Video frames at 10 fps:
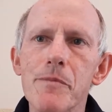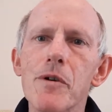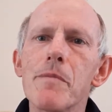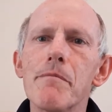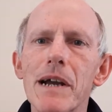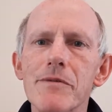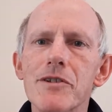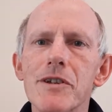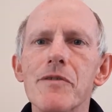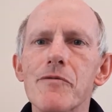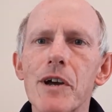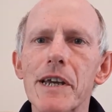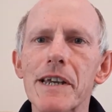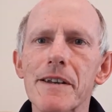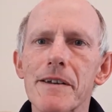book Mountain
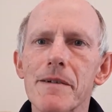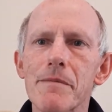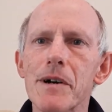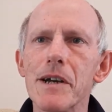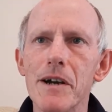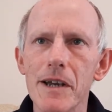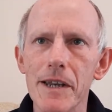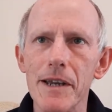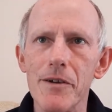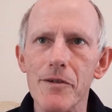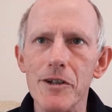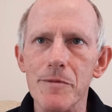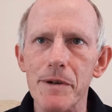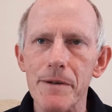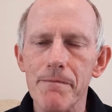Rain by Eileen
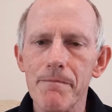Crossman.